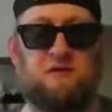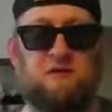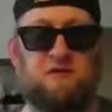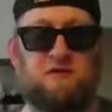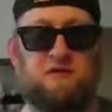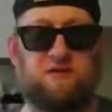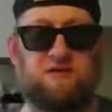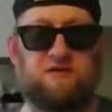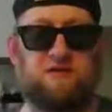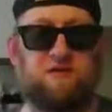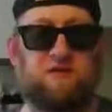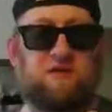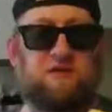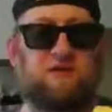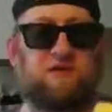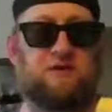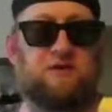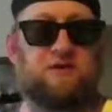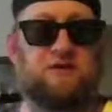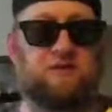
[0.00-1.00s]
also
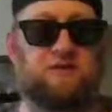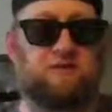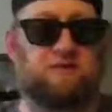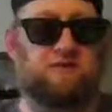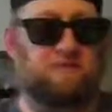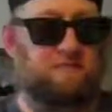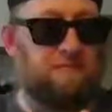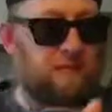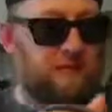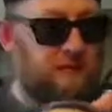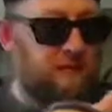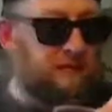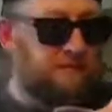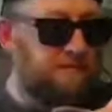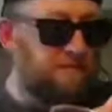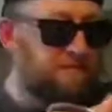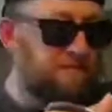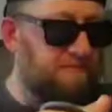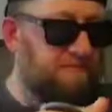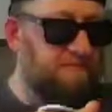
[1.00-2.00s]
known as, man,
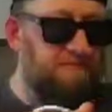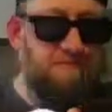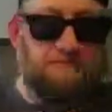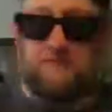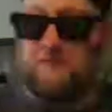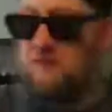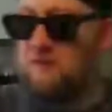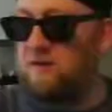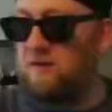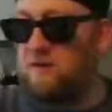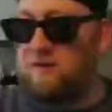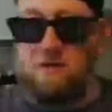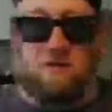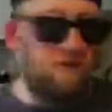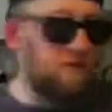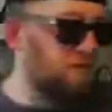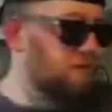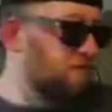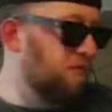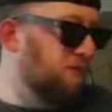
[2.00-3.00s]

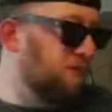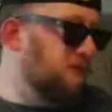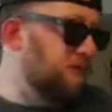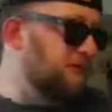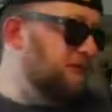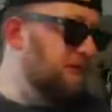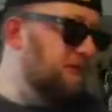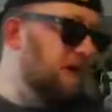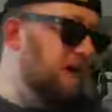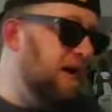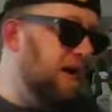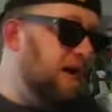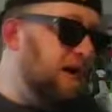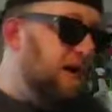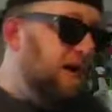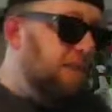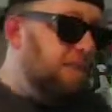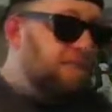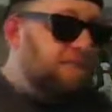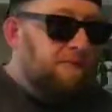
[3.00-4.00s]
what is
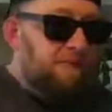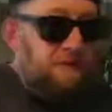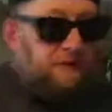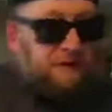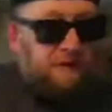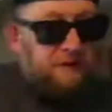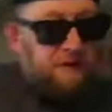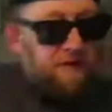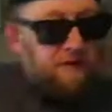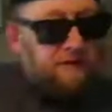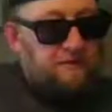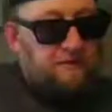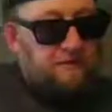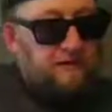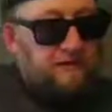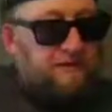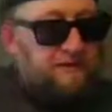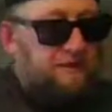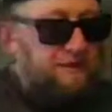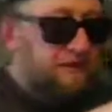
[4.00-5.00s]
up, 99
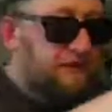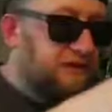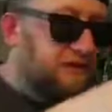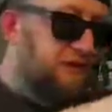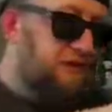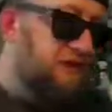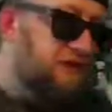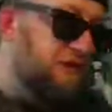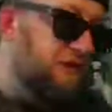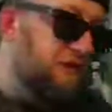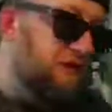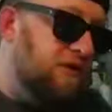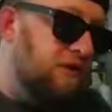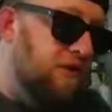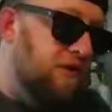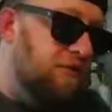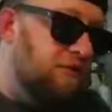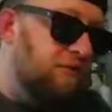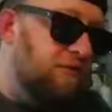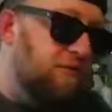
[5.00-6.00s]
Ranch? Your
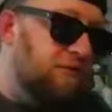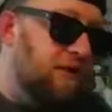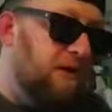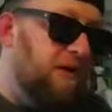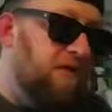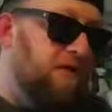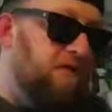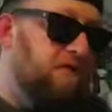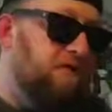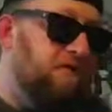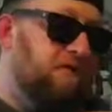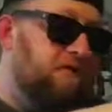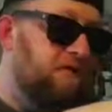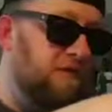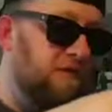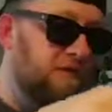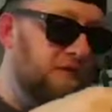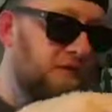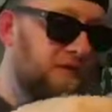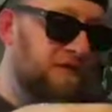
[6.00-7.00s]
tofu puff
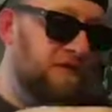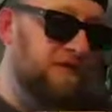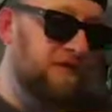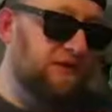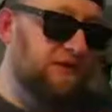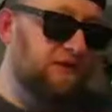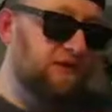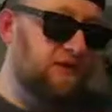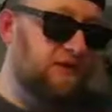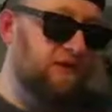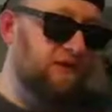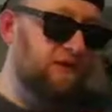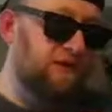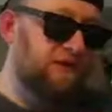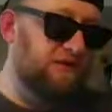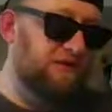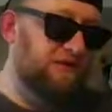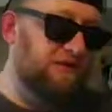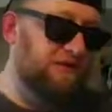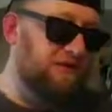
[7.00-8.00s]
has just
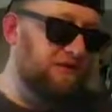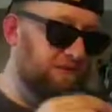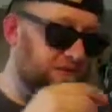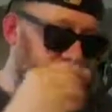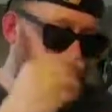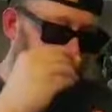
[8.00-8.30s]
gotten,